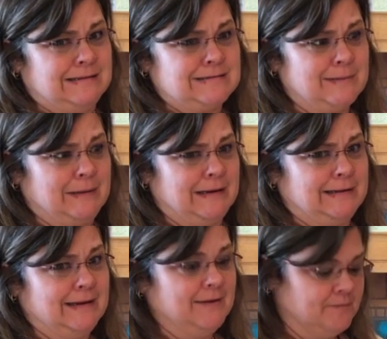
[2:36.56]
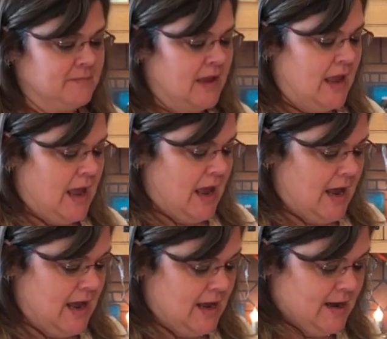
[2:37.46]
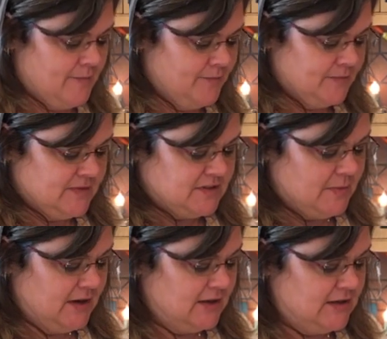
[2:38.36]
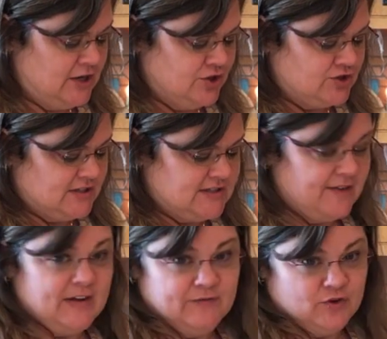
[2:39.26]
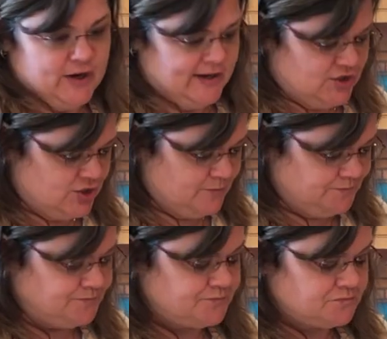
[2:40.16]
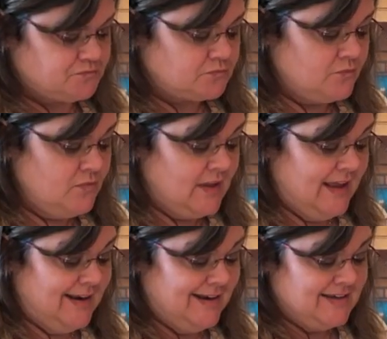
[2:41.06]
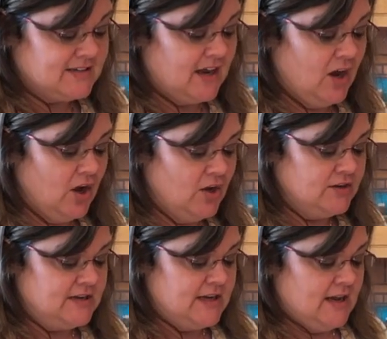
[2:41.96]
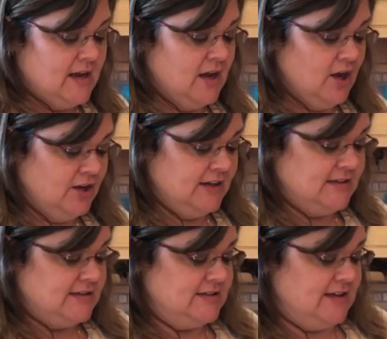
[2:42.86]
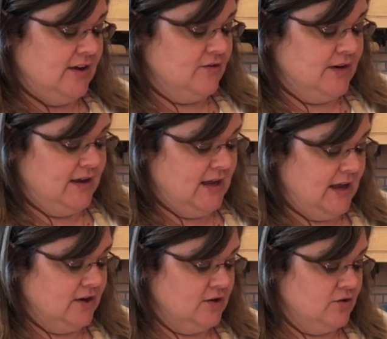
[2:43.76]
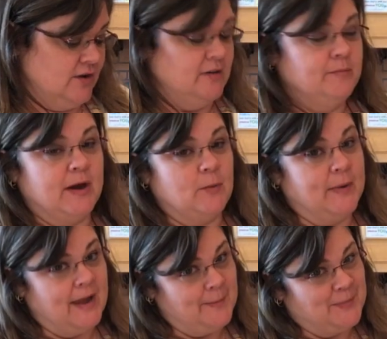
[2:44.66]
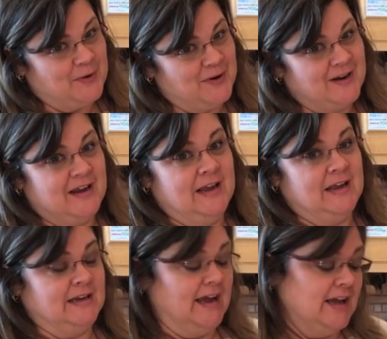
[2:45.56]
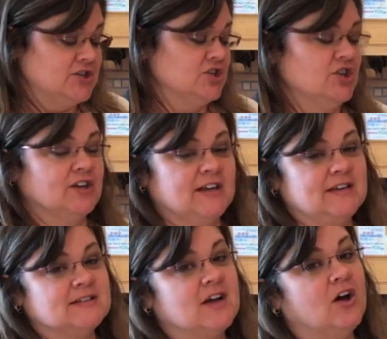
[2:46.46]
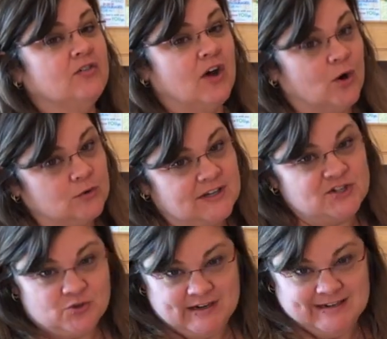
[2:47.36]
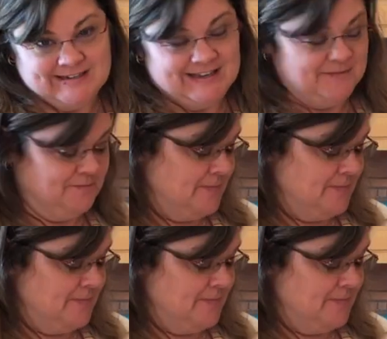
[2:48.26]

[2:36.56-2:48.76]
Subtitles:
something like that. It's been years since I've had French, and it's called onion, celery, and green bell pepper. And Cajun cooking is called the Holy Trinity.